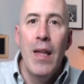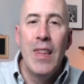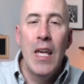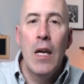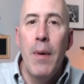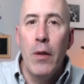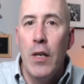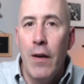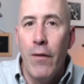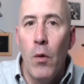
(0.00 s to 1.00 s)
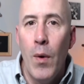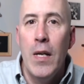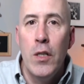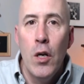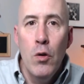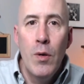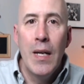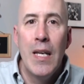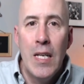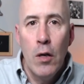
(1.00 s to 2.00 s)
Think about the different ways you can
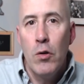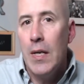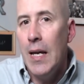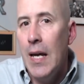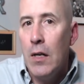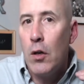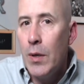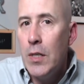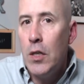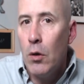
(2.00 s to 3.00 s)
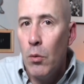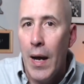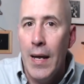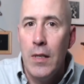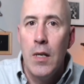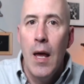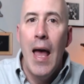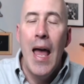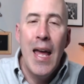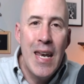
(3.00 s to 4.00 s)
continuously increase your rates
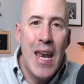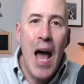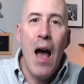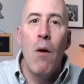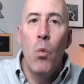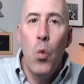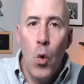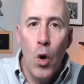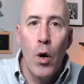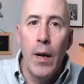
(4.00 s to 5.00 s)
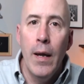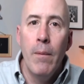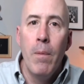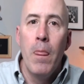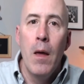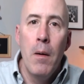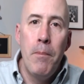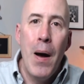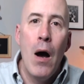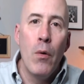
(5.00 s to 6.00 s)
and not worry
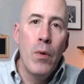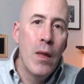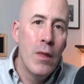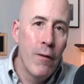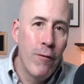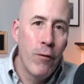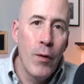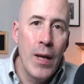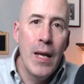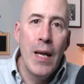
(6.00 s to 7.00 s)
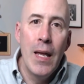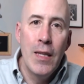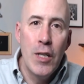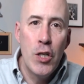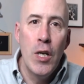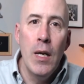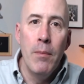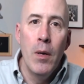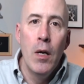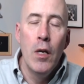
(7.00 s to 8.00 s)
about the free and the cheap.
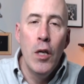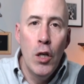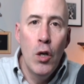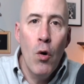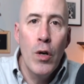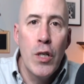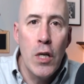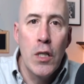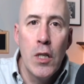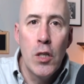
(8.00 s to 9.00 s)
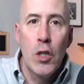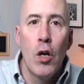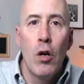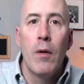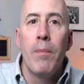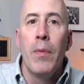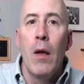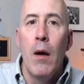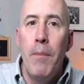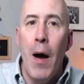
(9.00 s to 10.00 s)
You're just concerned
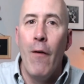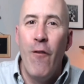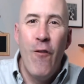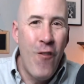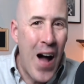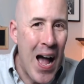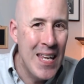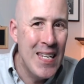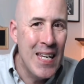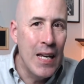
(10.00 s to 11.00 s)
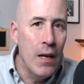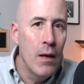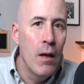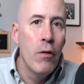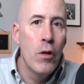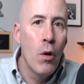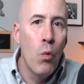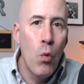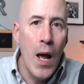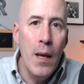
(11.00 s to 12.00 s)
about finding the
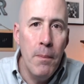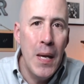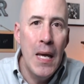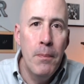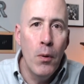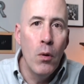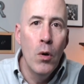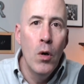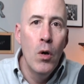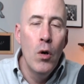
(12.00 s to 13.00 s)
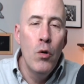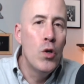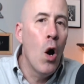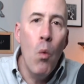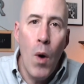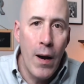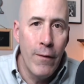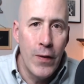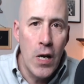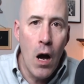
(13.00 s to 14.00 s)
right people who don't want a
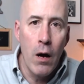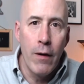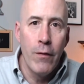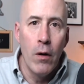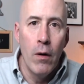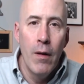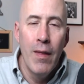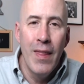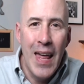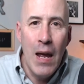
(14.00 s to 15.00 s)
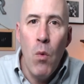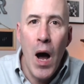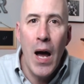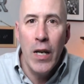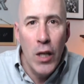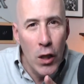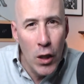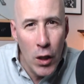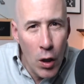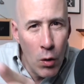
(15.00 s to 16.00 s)
photographer. They want
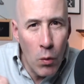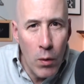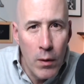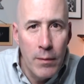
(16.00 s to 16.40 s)
you.